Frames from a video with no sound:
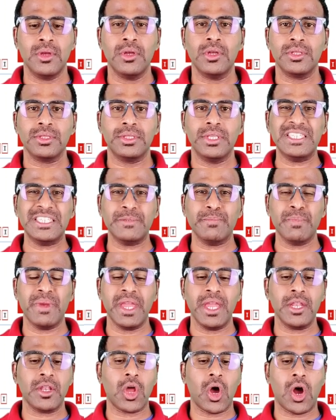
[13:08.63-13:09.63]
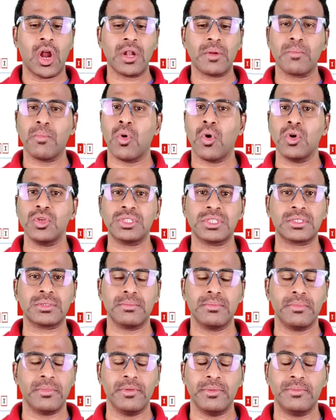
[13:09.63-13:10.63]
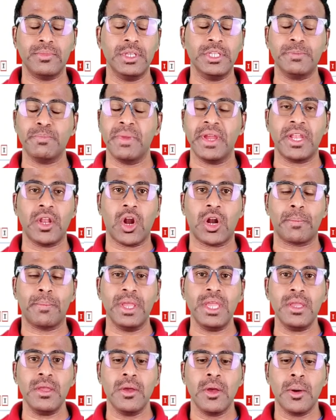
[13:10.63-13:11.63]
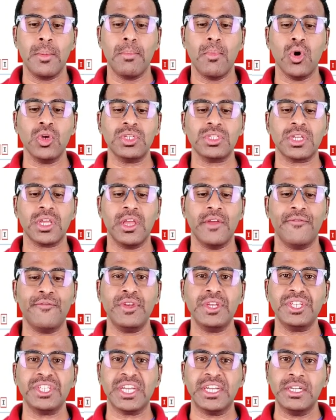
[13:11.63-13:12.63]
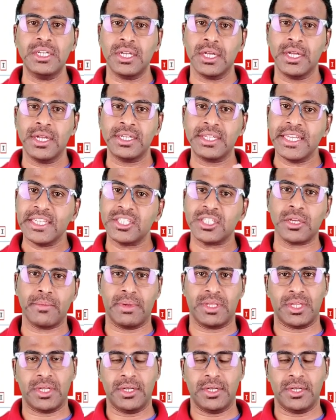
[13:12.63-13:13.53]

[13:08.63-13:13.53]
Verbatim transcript: This may not be most efficient testing method.